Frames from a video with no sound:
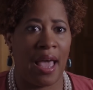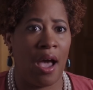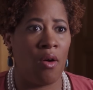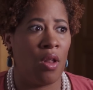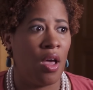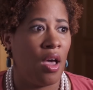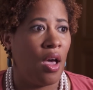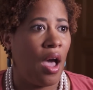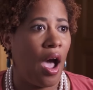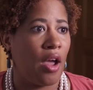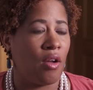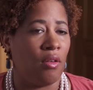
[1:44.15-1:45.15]
out
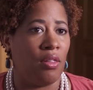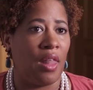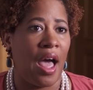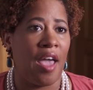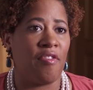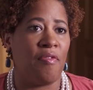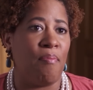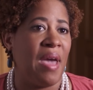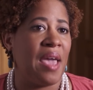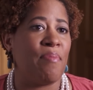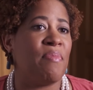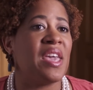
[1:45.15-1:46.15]
how your life
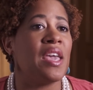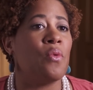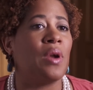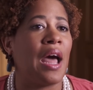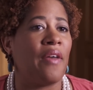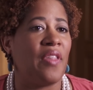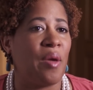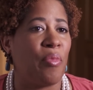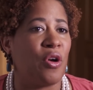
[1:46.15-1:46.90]
may be without that